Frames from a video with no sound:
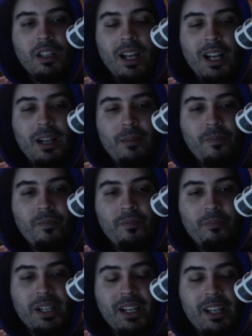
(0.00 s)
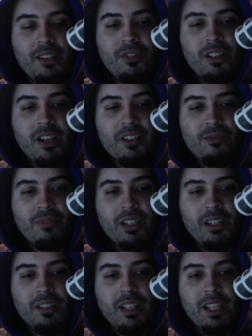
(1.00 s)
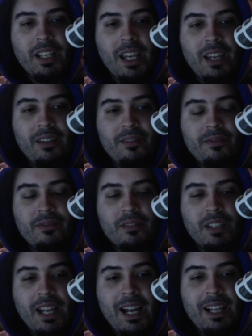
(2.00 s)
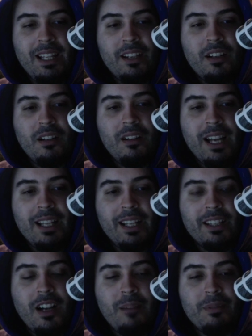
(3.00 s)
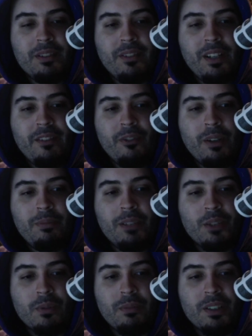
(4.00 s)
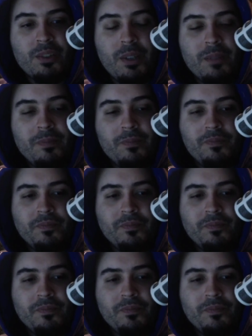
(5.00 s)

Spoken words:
But it used to cost 3. It gave an ally and all allied copies of it everywhere, +1/+1.